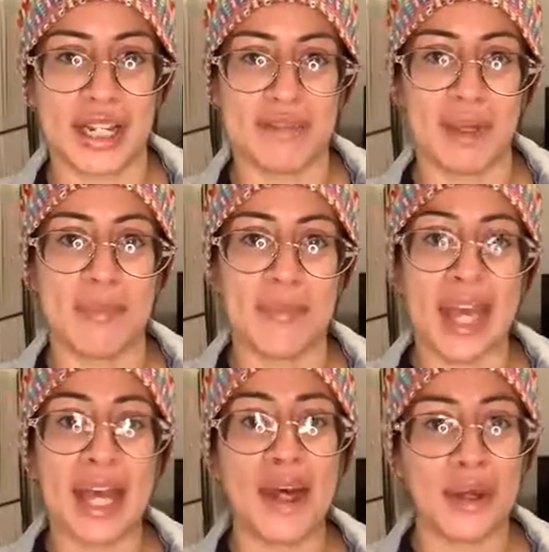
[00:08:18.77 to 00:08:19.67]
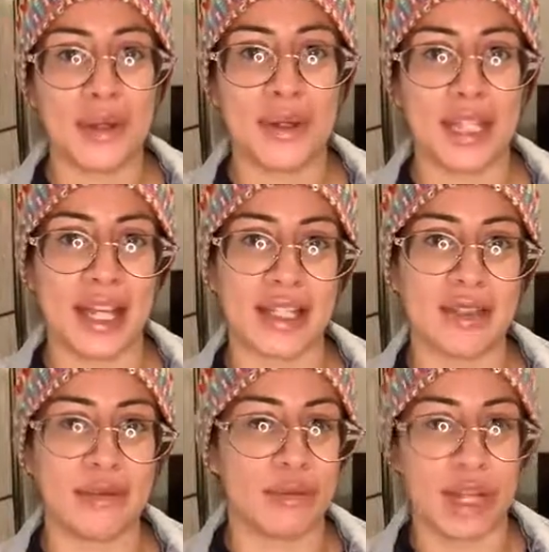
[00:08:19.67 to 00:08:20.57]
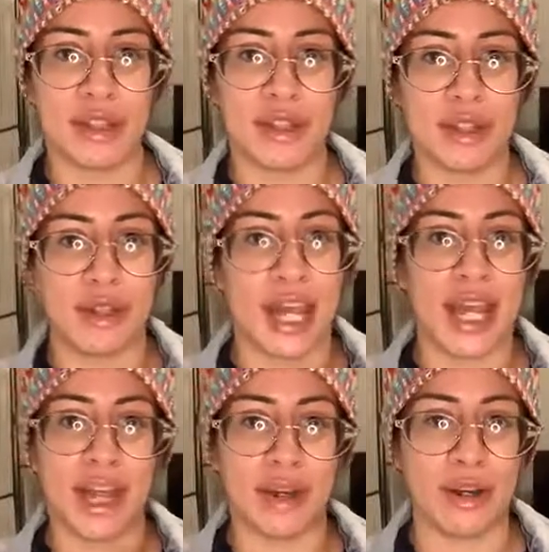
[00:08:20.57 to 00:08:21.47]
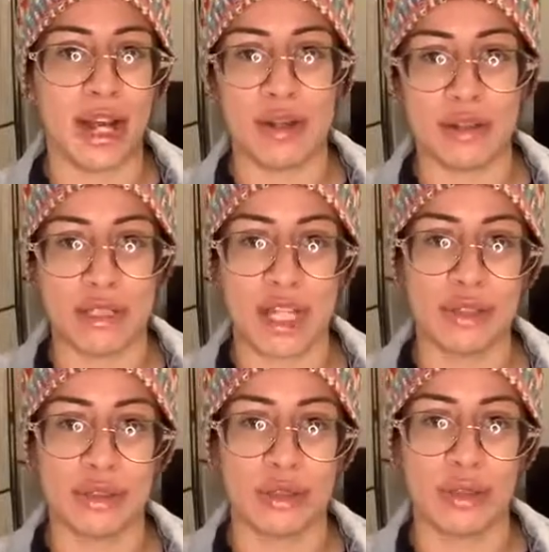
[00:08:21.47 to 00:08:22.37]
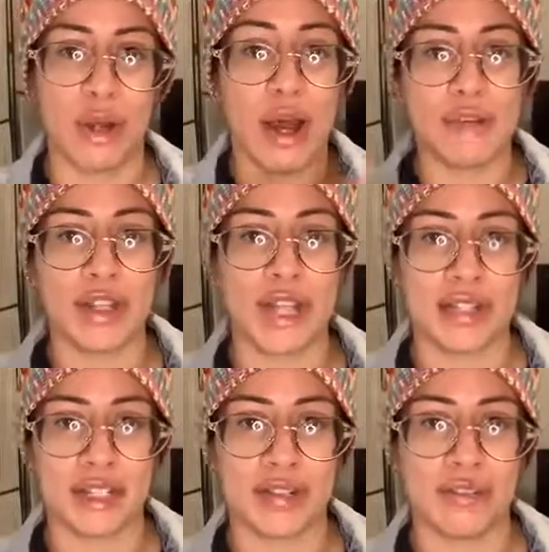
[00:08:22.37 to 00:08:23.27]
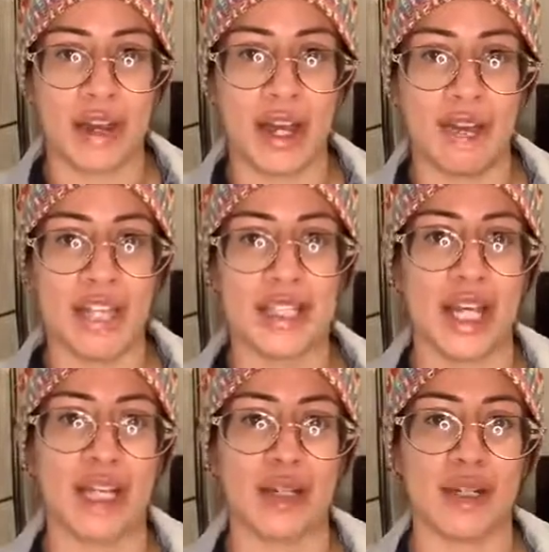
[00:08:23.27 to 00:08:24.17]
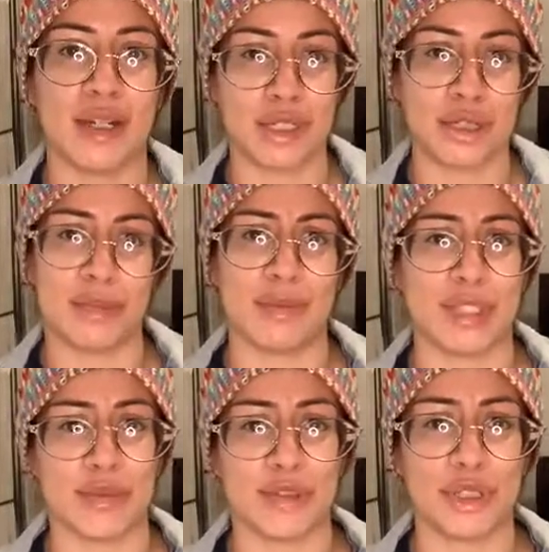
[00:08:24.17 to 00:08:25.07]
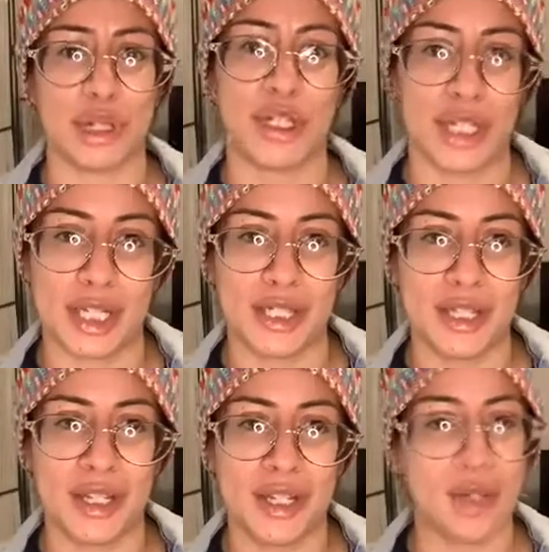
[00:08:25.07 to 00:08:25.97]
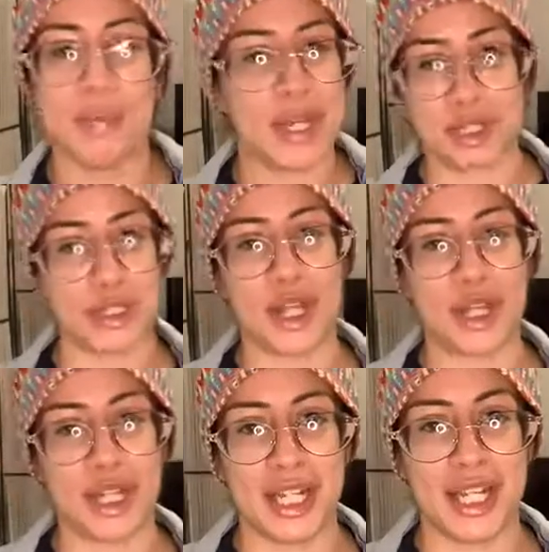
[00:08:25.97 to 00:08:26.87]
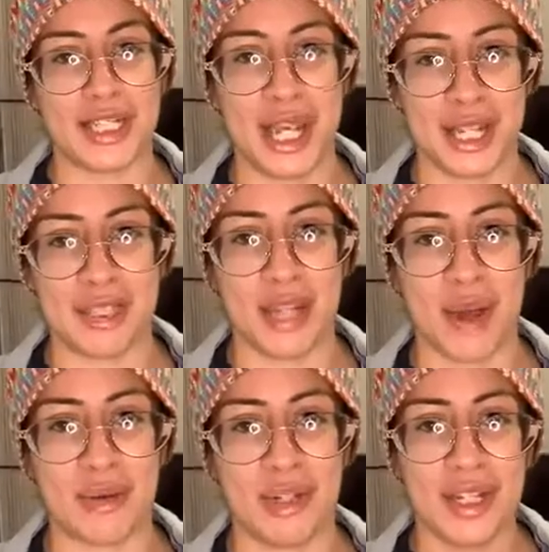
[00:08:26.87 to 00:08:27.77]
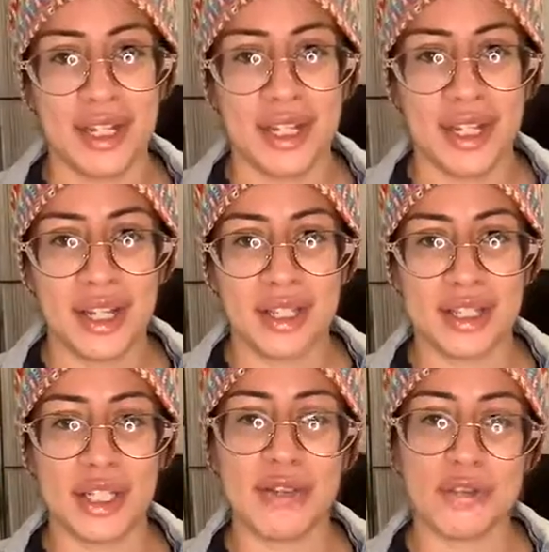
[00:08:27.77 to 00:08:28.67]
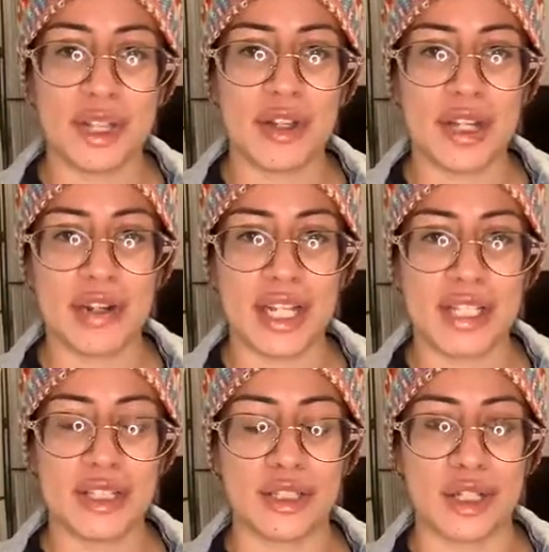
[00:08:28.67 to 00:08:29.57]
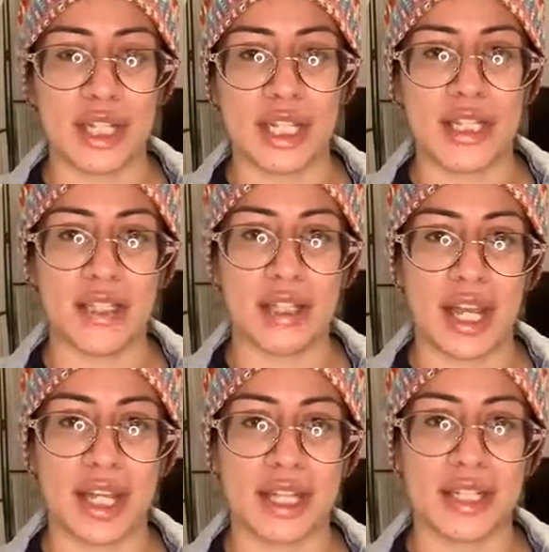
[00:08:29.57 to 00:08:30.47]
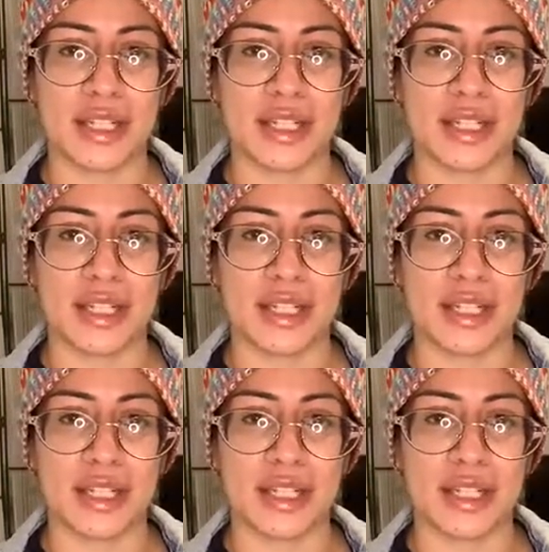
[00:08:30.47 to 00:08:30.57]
if a male, like whether they're gay or heterosexual or however they identify, if they take a picture of themselves shirtless, the picture's not going to get taken down. Do you feel there is certain like